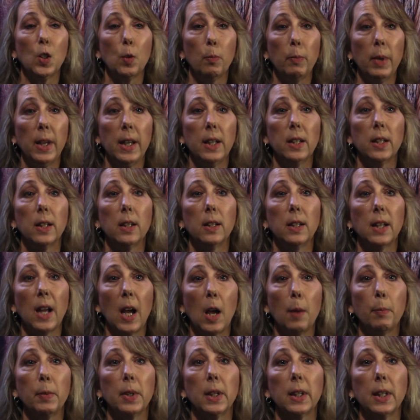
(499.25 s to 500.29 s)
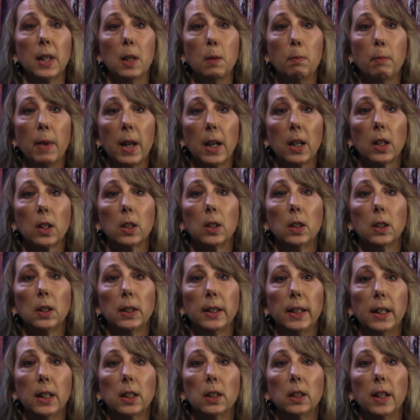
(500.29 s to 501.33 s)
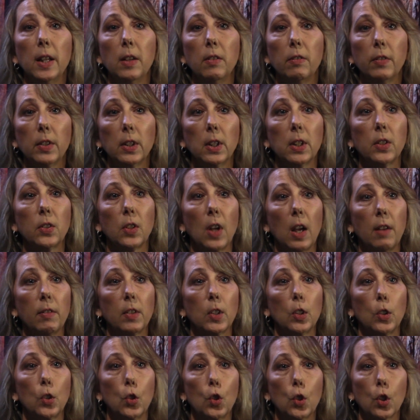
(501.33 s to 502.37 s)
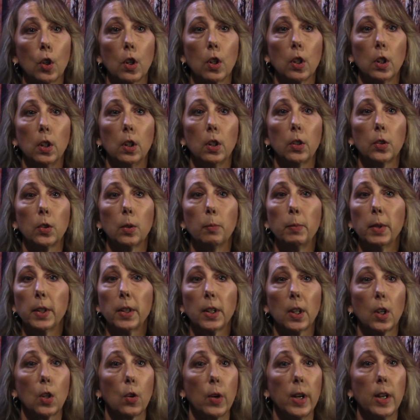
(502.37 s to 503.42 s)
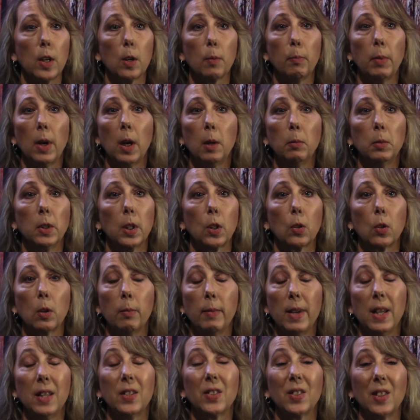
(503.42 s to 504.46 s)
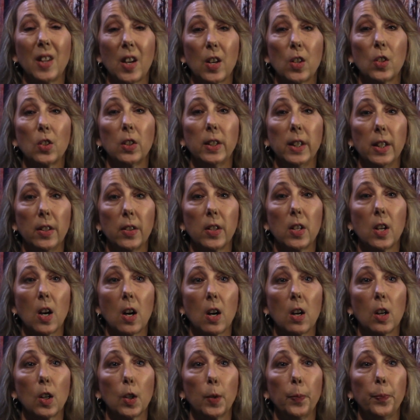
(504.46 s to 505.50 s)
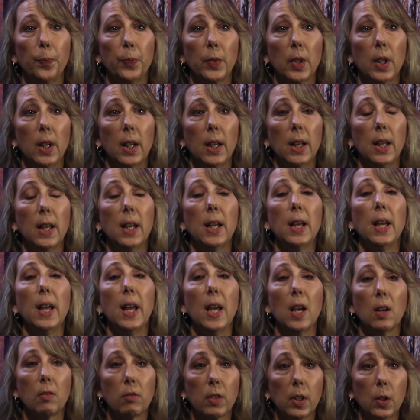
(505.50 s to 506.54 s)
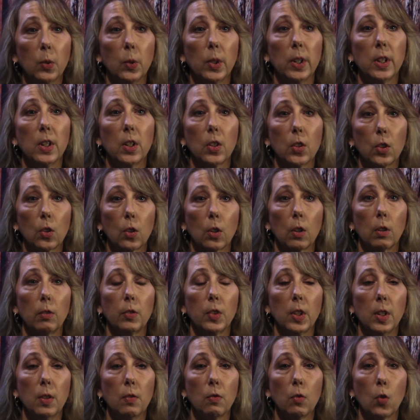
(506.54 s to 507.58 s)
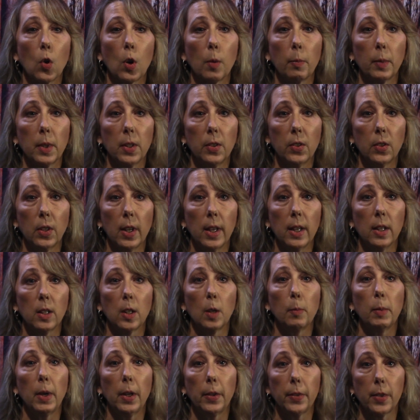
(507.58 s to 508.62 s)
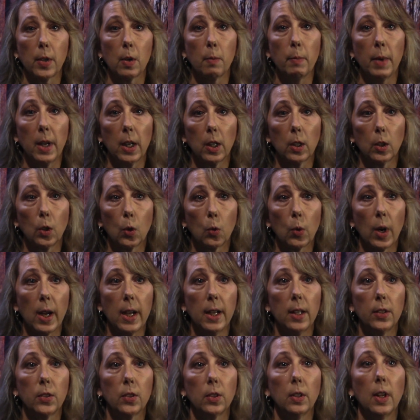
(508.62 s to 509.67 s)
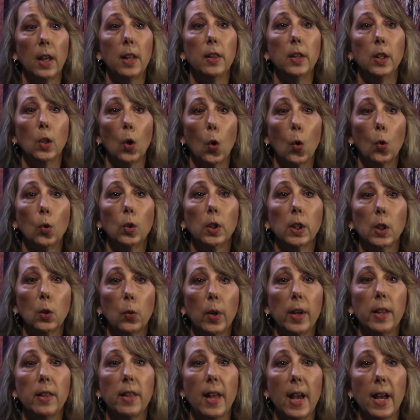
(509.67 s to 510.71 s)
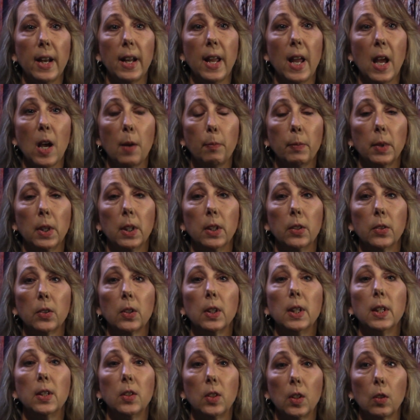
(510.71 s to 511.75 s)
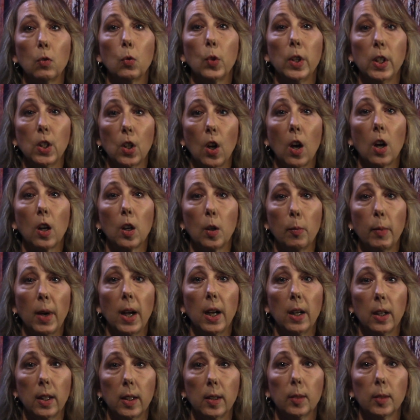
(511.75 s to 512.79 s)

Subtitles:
debated topic in medical, legal, and philosophical journals, but the greater public remains largely in the dark. Everyone deserves informed consent about their medical rights, and the only way that happens is if we talk about it.